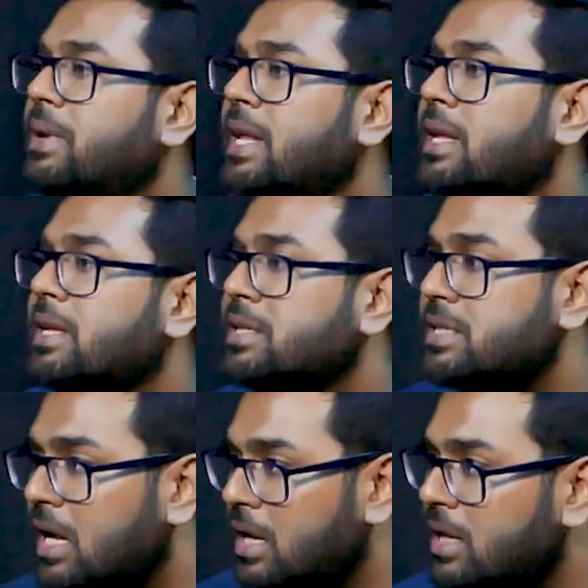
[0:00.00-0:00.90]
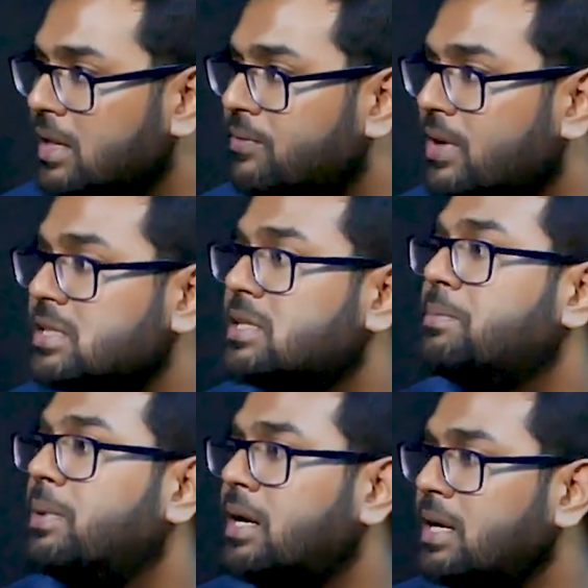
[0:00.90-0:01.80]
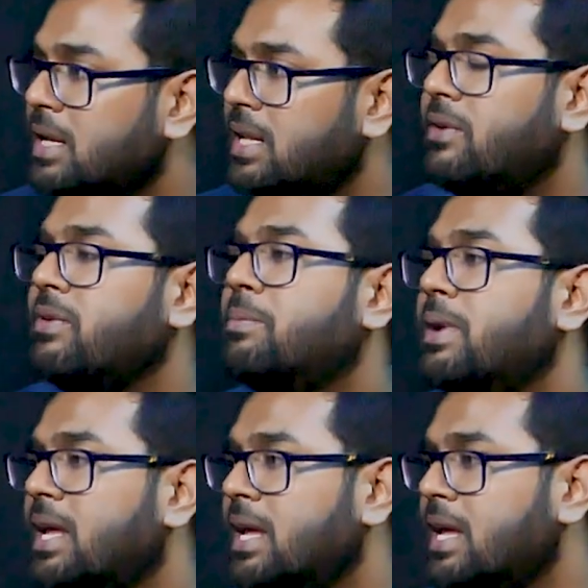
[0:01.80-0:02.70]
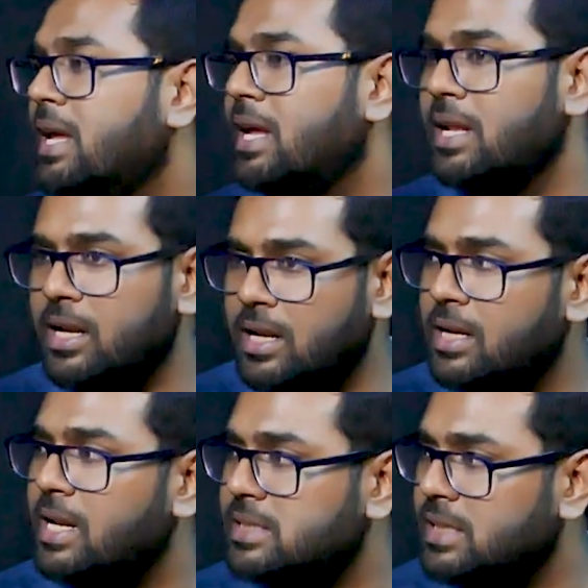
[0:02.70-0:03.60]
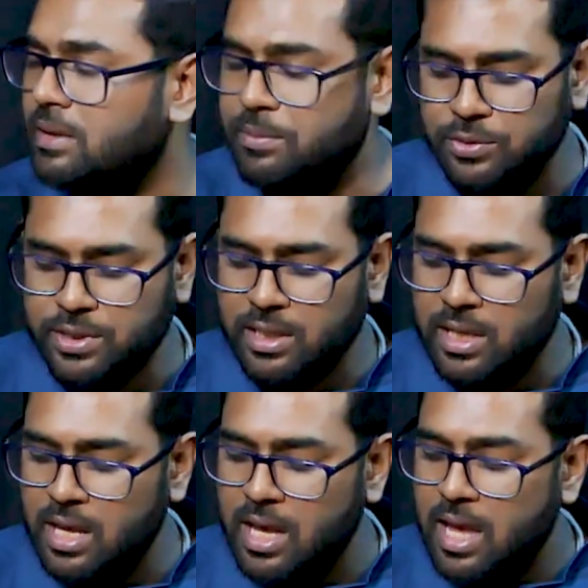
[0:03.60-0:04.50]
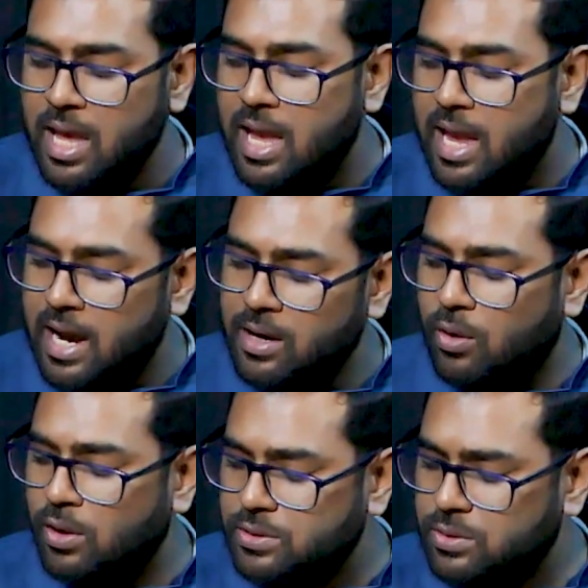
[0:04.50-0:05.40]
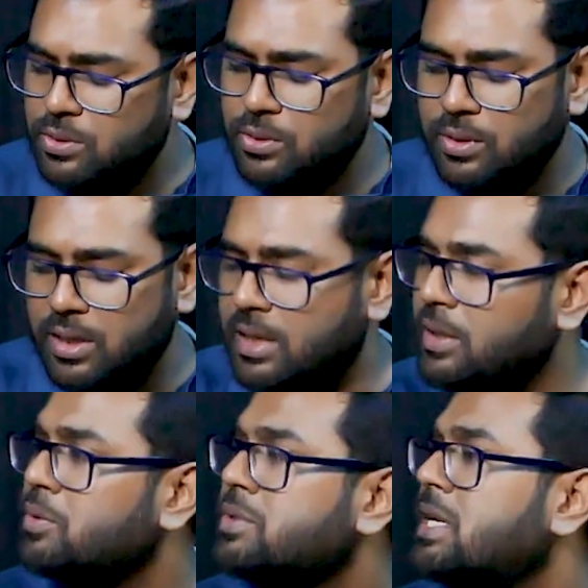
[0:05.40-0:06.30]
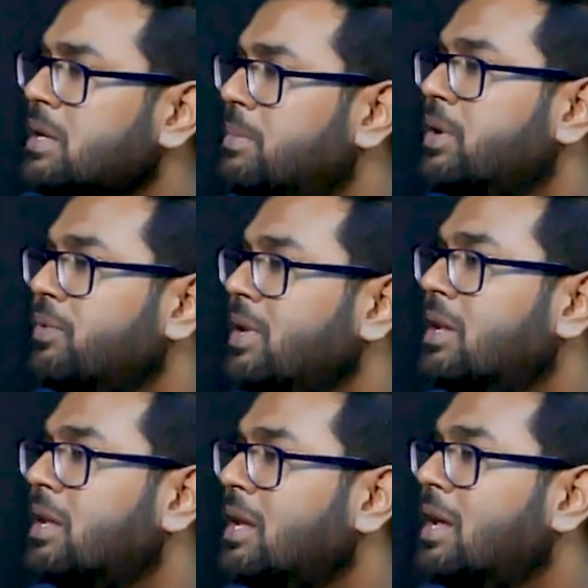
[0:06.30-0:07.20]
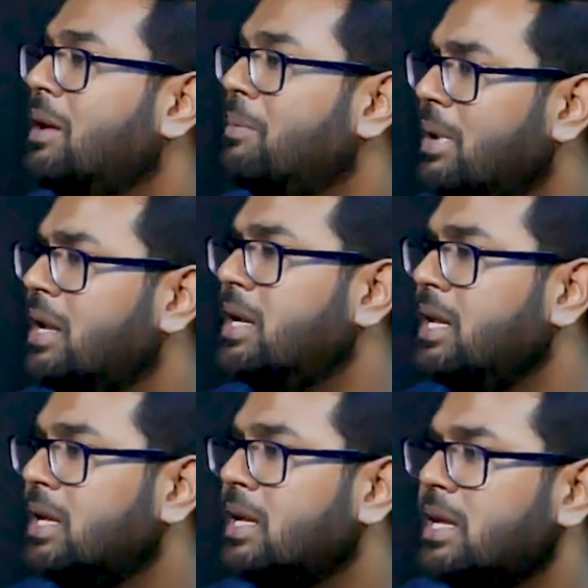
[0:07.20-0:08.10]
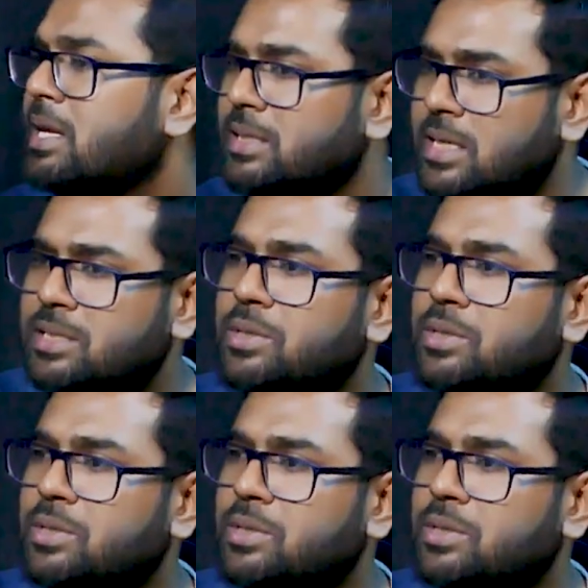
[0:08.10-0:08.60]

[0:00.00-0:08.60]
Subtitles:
play jhala, the faster part that we play in Indian classical music, and also used in between melody just